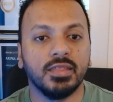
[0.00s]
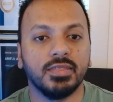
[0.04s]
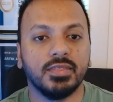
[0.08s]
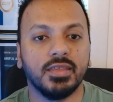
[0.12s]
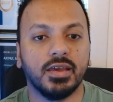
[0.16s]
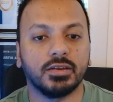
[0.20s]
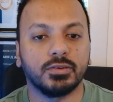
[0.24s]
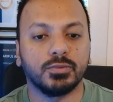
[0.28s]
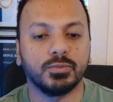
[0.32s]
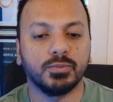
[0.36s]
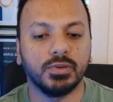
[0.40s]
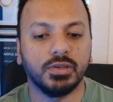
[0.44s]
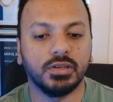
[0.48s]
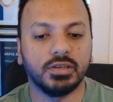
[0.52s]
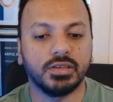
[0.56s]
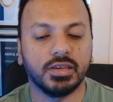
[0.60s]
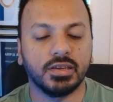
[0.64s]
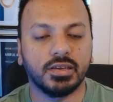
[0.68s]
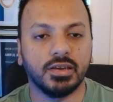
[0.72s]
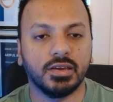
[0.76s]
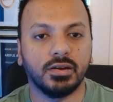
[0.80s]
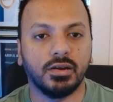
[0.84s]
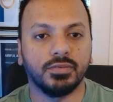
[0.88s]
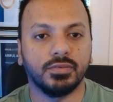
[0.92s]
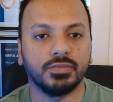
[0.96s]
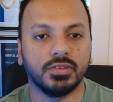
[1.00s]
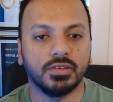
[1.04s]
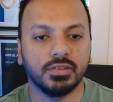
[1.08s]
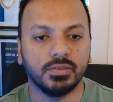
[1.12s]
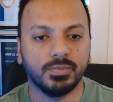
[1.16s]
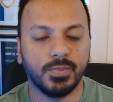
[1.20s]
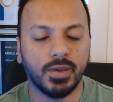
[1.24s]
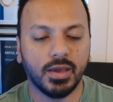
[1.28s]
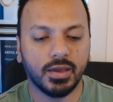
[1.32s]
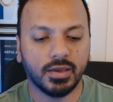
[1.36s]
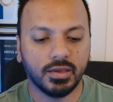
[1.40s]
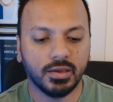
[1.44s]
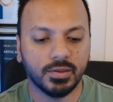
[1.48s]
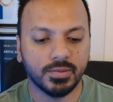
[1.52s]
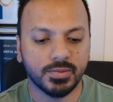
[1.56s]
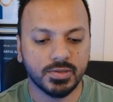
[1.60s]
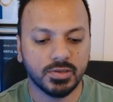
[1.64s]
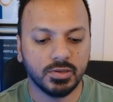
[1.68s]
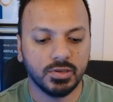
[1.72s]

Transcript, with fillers: that will take care of this backup.